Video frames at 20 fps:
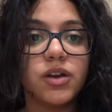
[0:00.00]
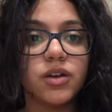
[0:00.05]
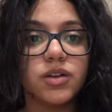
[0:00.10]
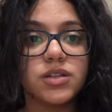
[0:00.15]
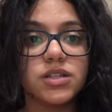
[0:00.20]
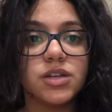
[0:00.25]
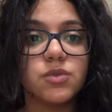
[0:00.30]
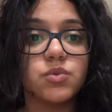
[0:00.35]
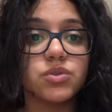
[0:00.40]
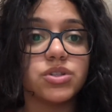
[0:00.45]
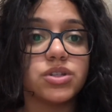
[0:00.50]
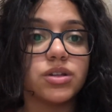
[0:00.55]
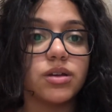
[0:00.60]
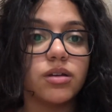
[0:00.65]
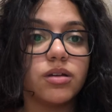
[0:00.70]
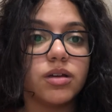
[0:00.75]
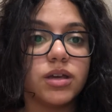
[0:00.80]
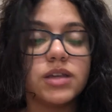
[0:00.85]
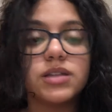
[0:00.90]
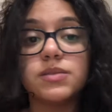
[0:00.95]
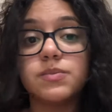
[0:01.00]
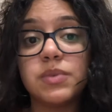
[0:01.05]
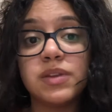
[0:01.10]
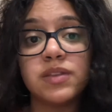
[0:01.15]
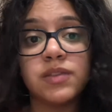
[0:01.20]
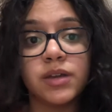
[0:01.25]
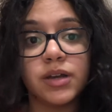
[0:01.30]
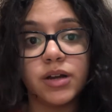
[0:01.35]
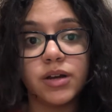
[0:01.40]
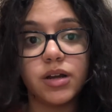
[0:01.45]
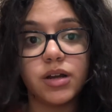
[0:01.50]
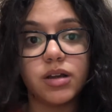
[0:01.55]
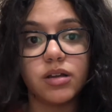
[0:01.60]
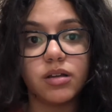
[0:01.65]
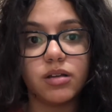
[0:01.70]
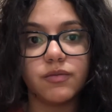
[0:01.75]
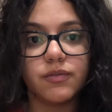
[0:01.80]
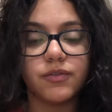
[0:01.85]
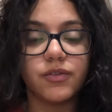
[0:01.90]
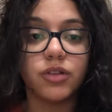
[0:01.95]
he's been there
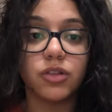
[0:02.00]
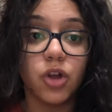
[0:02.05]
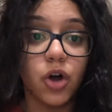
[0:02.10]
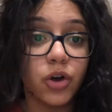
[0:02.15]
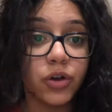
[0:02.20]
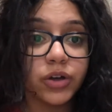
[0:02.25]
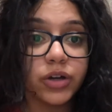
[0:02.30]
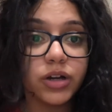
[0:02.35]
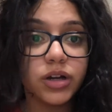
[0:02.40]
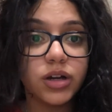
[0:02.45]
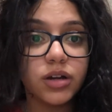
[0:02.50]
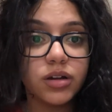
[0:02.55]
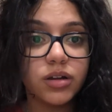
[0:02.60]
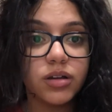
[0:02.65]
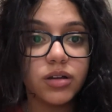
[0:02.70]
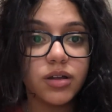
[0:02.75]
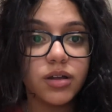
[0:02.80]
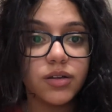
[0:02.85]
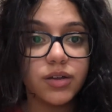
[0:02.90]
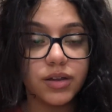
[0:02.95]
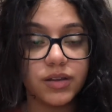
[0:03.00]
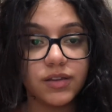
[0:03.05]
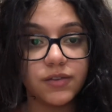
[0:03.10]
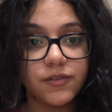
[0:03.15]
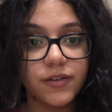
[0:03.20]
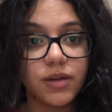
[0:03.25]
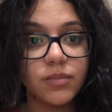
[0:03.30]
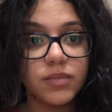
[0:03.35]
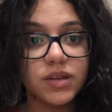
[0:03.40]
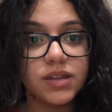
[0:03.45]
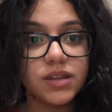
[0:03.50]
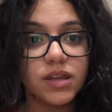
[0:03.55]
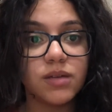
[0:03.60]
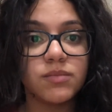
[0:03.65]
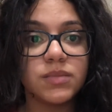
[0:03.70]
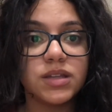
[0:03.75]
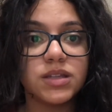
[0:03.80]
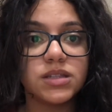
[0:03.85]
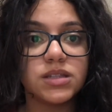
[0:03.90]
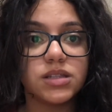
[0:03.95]
longer in the family, that
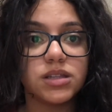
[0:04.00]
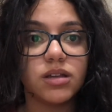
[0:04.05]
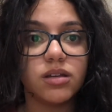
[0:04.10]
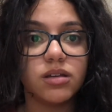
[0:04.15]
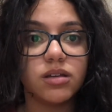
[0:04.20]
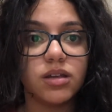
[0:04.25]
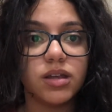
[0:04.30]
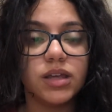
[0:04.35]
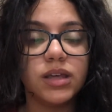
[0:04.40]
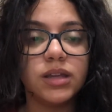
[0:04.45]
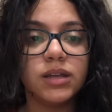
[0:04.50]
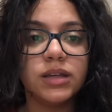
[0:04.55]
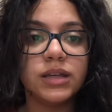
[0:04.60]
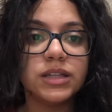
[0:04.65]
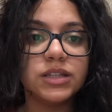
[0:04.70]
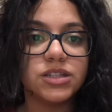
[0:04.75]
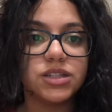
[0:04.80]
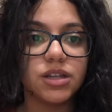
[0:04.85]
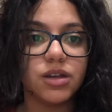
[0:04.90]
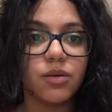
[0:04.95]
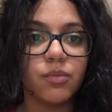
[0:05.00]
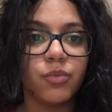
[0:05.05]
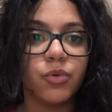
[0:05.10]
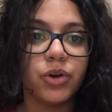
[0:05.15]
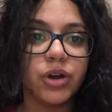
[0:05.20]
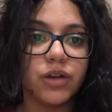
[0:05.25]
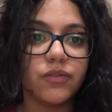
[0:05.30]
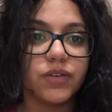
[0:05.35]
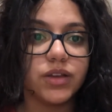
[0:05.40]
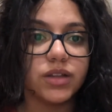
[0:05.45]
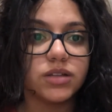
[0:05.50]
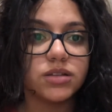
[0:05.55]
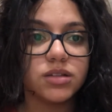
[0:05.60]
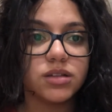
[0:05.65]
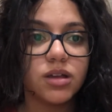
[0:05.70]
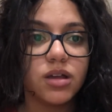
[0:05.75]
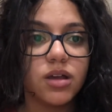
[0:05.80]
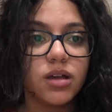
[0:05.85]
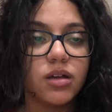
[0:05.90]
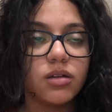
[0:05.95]
means he needs more of it.
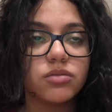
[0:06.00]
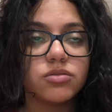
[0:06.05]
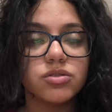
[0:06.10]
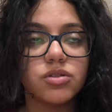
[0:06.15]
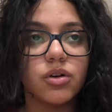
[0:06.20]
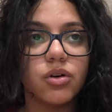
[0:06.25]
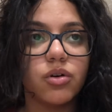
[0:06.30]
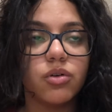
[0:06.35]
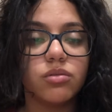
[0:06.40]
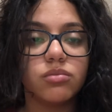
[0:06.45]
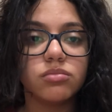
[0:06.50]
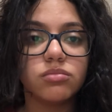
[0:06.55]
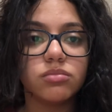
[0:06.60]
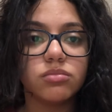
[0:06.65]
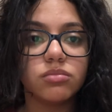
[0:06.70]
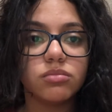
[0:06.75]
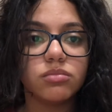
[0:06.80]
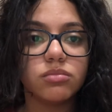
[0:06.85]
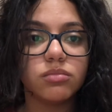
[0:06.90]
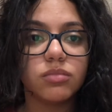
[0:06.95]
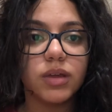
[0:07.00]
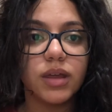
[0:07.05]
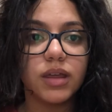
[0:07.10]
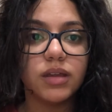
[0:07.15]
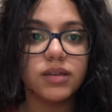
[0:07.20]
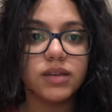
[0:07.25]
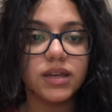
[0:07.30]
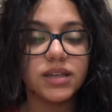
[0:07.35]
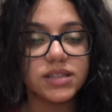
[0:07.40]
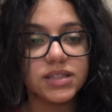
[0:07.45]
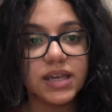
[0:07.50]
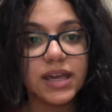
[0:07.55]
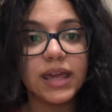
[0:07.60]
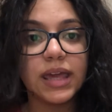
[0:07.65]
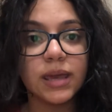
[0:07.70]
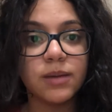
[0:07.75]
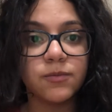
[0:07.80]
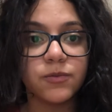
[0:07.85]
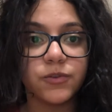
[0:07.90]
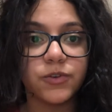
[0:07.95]
So yes, he
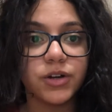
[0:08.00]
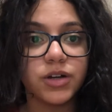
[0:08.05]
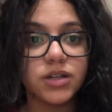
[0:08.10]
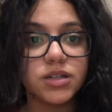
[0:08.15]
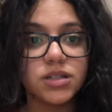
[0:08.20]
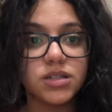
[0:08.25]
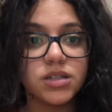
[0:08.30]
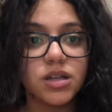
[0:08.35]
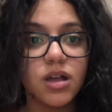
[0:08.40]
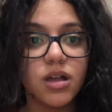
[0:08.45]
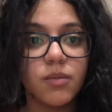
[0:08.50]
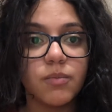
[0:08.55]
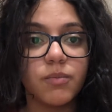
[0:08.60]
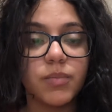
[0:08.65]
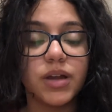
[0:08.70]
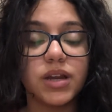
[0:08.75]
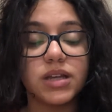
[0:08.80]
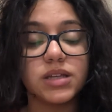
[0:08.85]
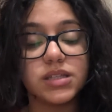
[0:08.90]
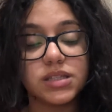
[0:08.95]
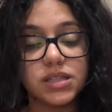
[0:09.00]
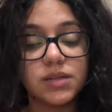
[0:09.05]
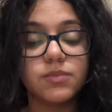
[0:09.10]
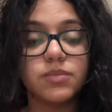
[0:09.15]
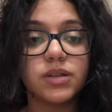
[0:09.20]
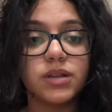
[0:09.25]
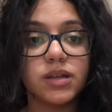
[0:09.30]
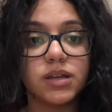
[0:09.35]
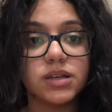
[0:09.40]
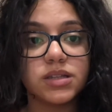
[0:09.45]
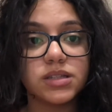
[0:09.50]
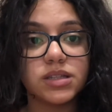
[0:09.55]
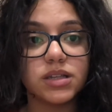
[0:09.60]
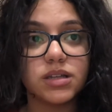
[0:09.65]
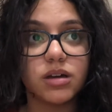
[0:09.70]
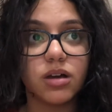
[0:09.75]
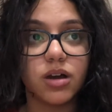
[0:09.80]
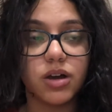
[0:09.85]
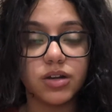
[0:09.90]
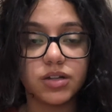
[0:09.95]
came first, but his siblings
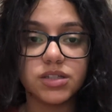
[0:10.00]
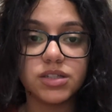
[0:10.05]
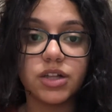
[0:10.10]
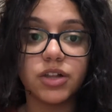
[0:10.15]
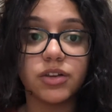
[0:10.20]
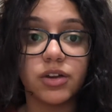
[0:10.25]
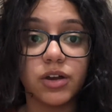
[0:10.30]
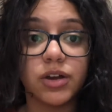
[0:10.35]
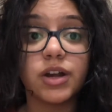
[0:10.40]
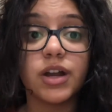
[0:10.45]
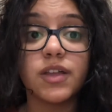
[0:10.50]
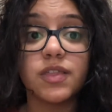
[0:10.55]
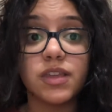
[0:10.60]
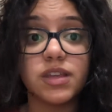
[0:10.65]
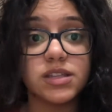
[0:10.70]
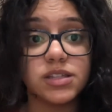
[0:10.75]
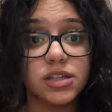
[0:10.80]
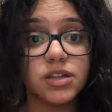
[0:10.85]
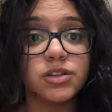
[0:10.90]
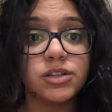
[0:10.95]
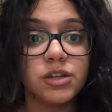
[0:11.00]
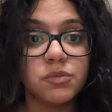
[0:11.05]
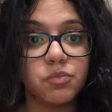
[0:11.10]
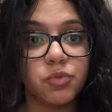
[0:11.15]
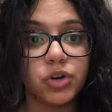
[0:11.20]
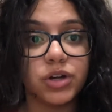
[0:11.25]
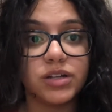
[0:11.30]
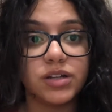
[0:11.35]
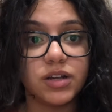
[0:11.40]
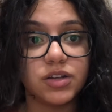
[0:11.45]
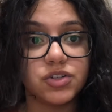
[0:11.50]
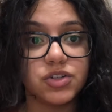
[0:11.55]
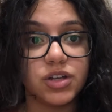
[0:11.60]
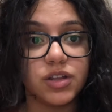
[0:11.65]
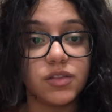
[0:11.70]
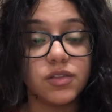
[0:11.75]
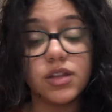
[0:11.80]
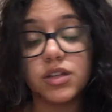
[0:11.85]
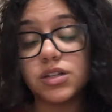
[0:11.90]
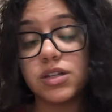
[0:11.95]
are still younger and they still need more attention.
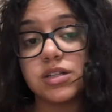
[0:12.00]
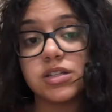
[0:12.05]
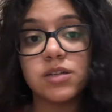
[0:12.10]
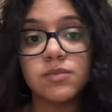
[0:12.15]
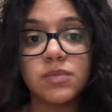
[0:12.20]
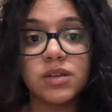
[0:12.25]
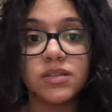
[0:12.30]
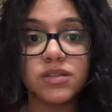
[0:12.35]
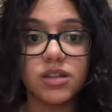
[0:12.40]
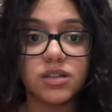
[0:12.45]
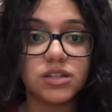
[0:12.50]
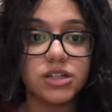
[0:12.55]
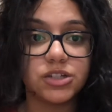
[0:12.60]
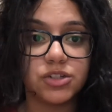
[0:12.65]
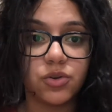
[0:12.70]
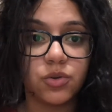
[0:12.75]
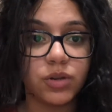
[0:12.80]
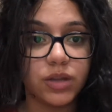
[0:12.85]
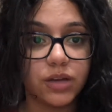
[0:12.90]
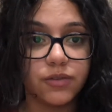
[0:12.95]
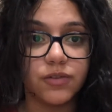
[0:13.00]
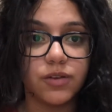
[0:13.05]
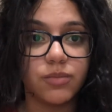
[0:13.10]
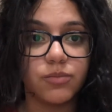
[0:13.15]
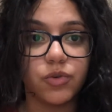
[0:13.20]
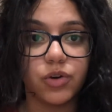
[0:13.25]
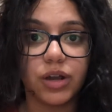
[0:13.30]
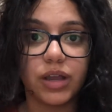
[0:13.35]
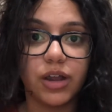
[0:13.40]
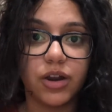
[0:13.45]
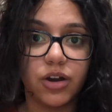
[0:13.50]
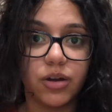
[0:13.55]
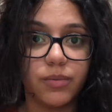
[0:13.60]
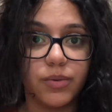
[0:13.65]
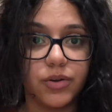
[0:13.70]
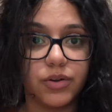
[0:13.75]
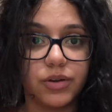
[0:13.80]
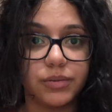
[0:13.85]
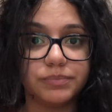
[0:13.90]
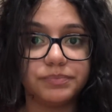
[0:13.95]
That doesn't mean that they don't love him or care
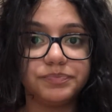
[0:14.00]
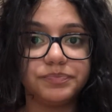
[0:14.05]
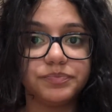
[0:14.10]
about him.